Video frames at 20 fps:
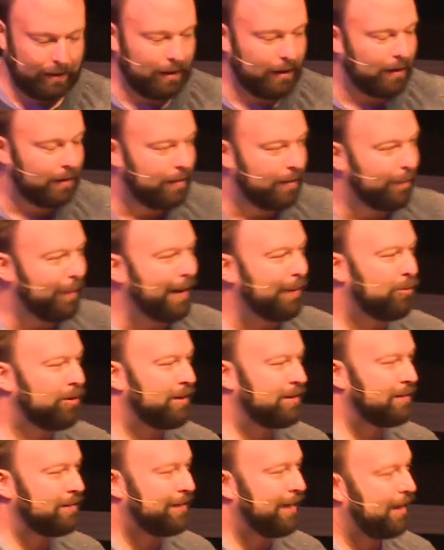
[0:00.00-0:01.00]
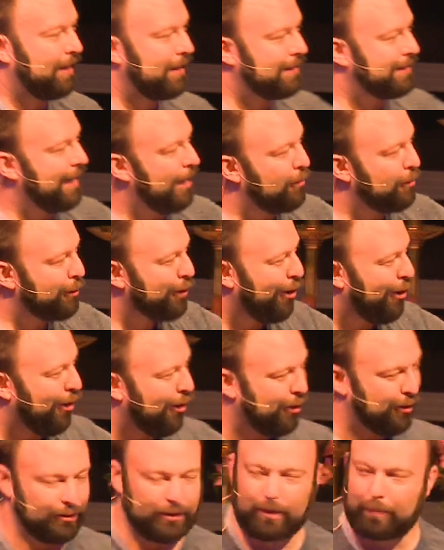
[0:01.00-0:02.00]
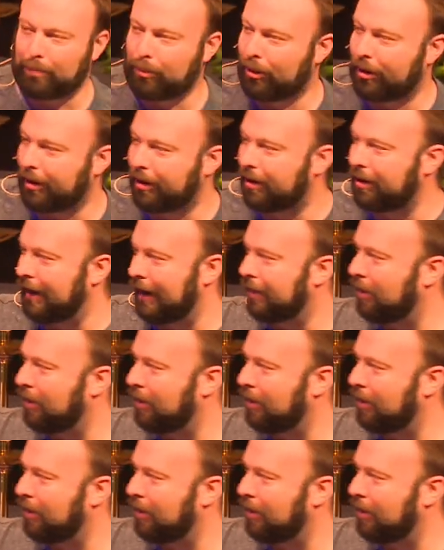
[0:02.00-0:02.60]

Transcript: The Bible doesn't tell us how long the brook and the